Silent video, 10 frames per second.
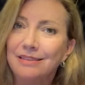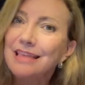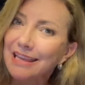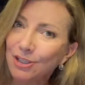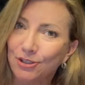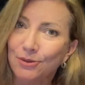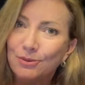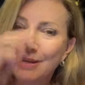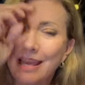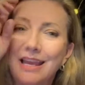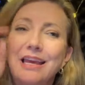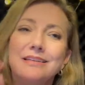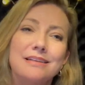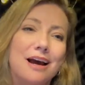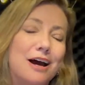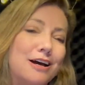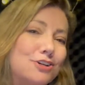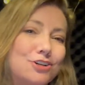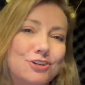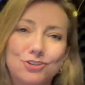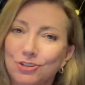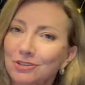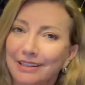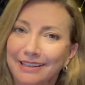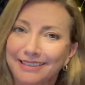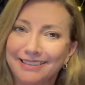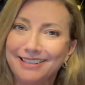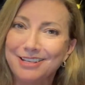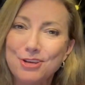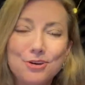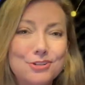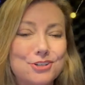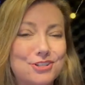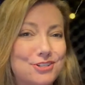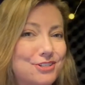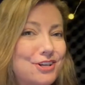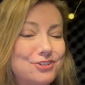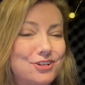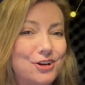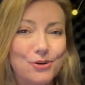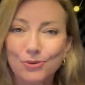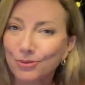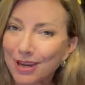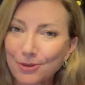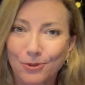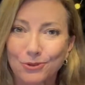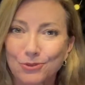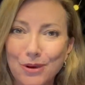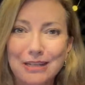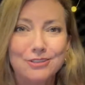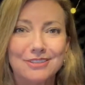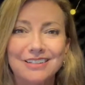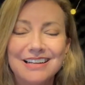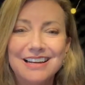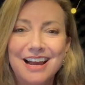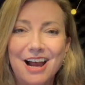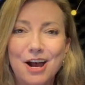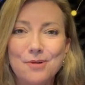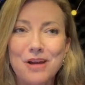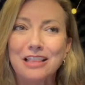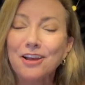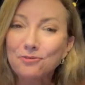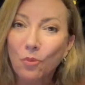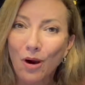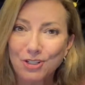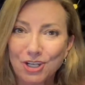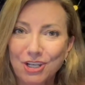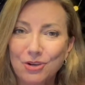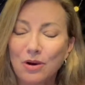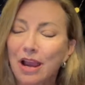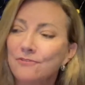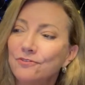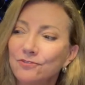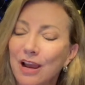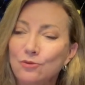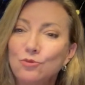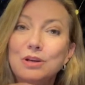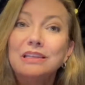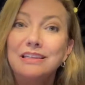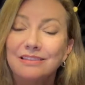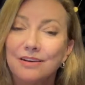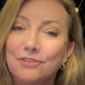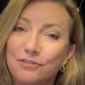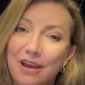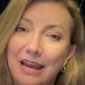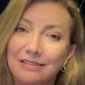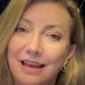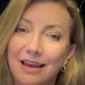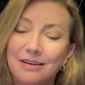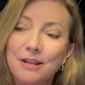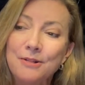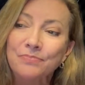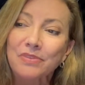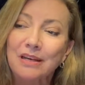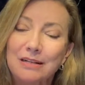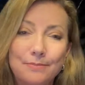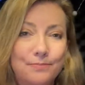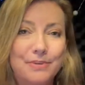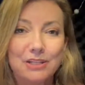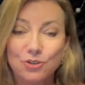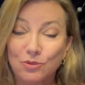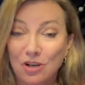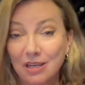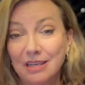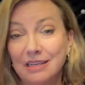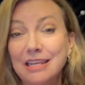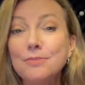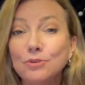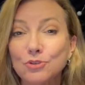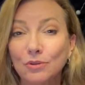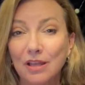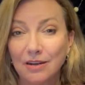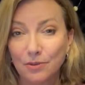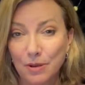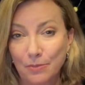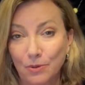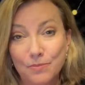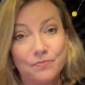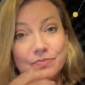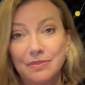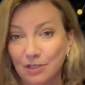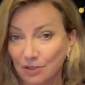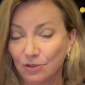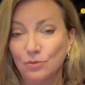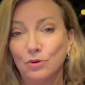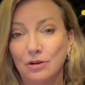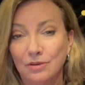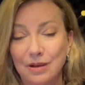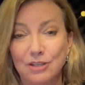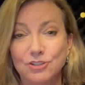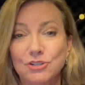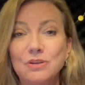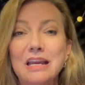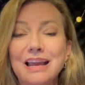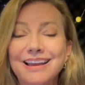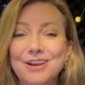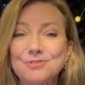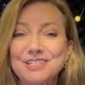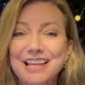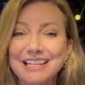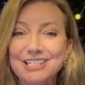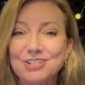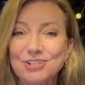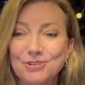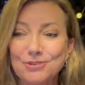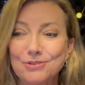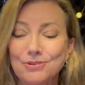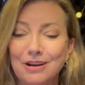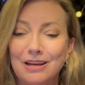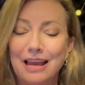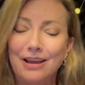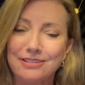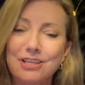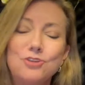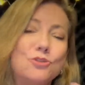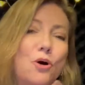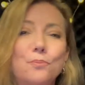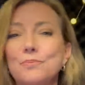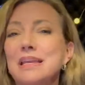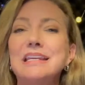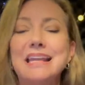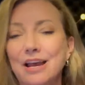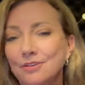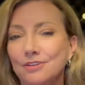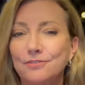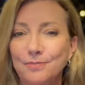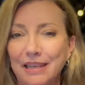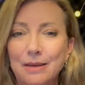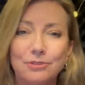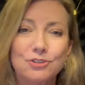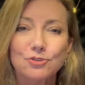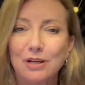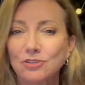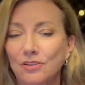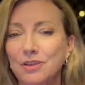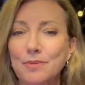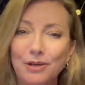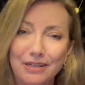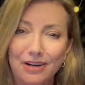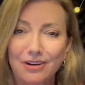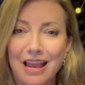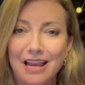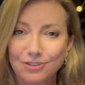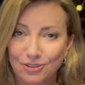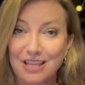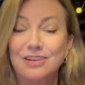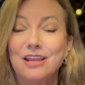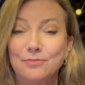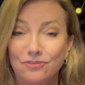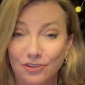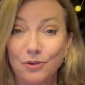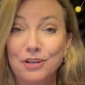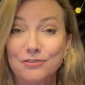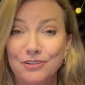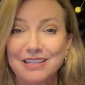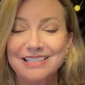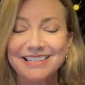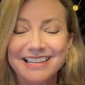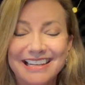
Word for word: Thank you. And uh, Shirli, you're just such an incredible director. Um, I love watching you. I, I really love the fact that um, because you were talking in Hebrew to a lot of the people, who work around you. It was nice to uh, see you go in and out of being able to direct all the American actors that had flown in for this.